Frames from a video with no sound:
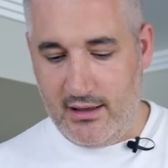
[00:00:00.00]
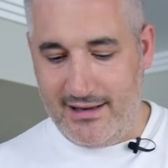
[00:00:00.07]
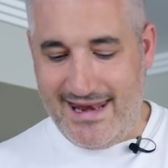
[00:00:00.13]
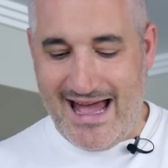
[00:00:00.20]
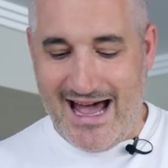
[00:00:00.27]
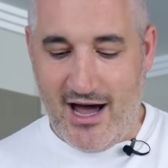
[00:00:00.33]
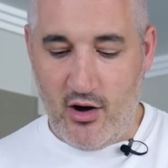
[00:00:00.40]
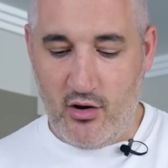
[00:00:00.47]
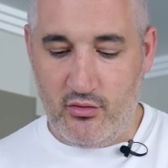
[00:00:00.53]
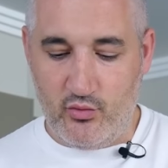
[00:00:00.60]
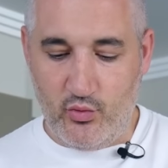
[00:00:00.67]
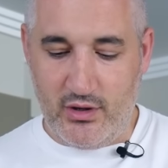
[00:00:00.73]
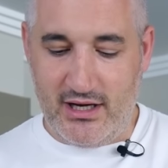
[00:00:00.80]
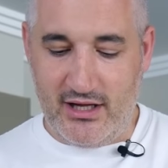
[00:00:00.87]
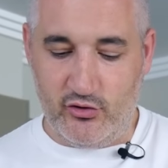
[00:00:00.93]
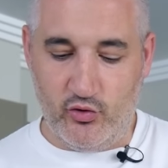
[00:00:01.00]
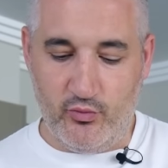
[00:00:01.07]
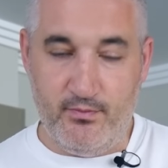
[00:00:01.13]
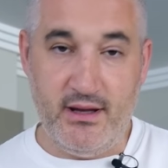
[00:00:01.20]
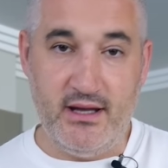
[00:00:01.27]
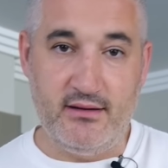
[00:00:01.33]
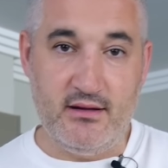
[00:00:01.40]
Now we need to
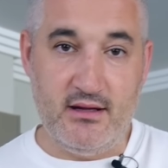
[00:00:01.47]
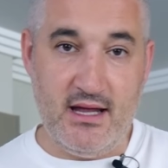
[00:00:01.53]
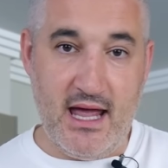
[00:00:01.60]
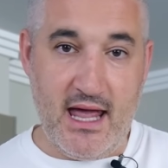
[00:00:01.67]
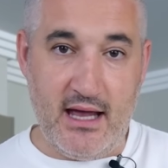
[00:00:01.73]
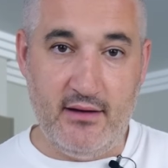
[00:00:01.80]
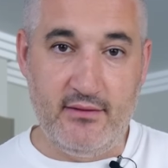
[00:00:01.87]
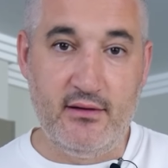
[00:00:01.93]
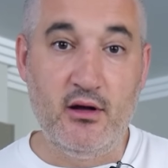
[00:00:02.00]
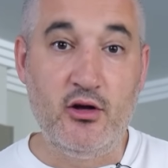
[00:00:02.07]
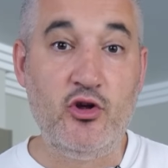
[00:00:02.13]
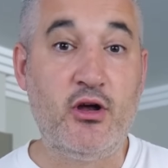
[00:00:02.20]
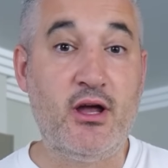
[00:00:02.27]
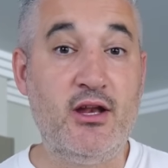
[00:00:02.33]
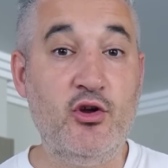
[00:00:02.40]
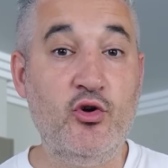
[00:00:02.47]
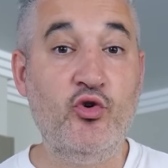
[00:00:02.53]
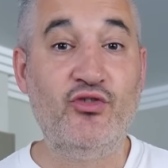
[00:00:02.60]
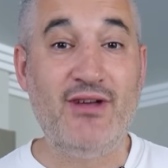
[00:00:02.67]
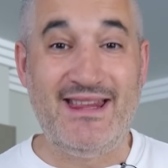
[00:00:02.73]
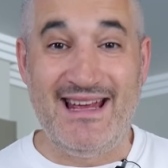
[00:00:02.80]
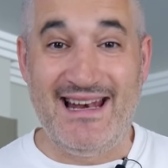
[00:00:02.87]
beat the eggs. You can
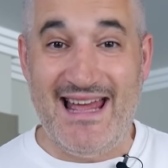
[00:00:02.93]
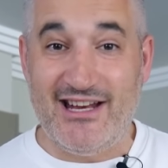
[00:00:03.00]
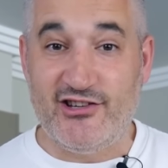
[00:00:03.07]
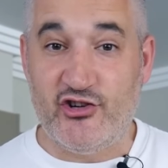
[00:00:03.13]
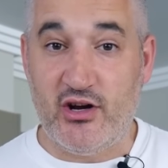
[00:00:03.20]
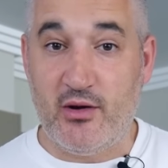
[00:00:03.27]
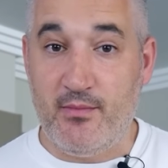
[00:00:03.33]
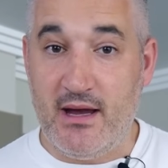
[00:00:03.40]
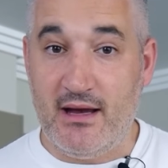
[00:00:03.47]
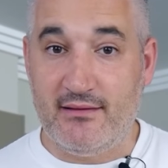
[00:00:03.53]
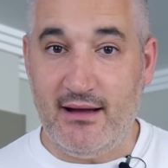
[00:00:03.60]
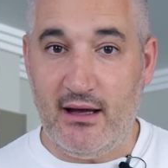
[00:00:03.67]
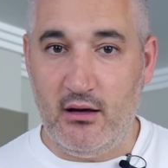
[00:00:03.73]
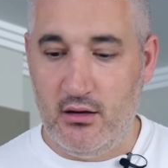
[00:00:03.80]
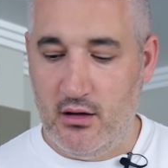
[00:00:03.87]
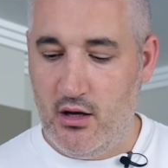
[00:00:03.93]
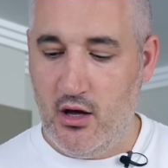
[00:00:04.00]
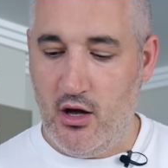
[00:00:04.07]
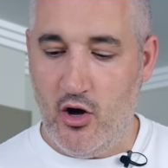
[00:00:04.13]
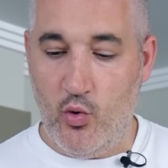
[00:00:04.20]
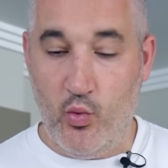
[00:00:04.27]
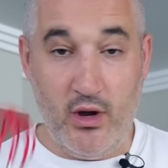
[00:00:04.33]
use an electric mixer,
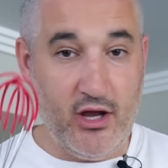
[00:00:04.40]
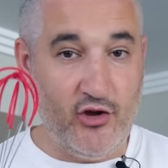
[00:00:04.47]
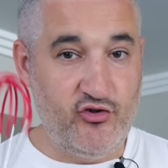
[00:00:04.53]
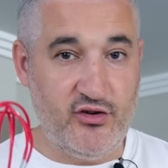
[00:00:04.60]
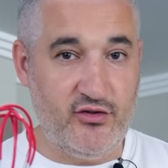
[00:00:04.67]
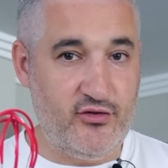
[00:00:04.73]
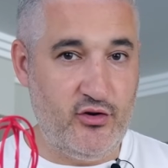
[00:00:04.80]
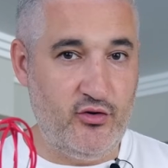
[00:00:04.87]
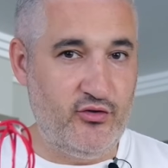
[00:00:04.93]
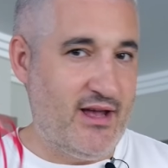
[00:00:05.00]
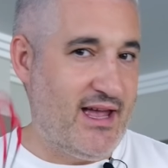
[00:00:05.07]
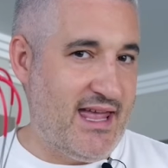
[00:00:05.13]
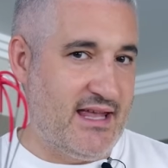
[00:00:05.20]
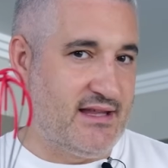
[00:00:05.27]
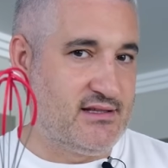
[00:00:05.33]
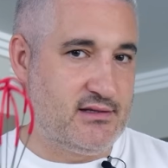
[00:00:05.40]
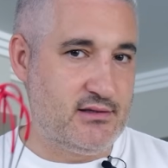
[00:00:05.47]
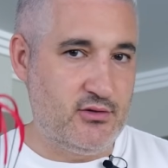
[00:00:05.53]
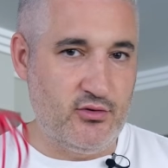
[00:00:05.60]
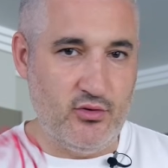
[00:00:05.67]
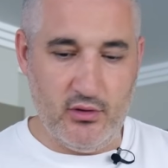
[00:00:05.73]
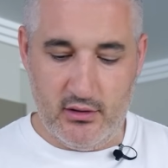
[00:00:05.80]
or we can just use our hands
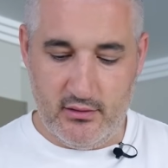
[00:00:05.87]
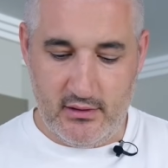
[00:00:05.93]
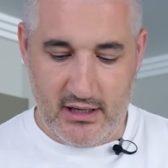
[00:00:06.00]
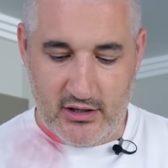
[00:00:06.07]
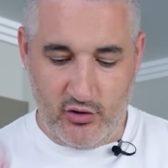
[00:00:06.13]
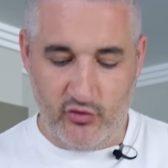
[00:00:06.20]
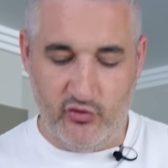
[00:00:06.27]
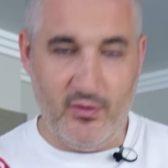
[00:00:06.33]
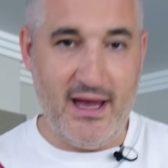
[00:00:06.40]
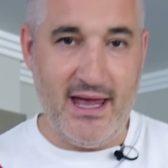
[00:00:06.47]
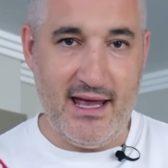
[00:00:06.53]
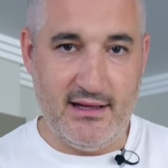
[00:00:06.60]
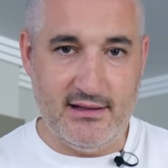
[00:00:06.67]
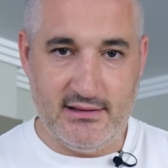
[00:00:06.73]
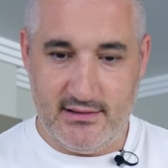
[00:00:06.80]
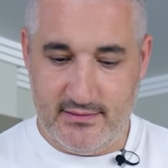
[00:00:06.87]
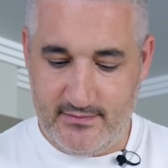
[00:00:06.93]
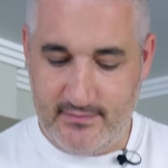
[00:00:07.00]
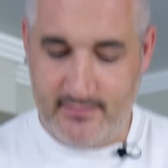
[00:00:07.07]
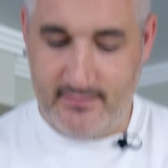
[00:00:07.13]
to do it. I use my hands.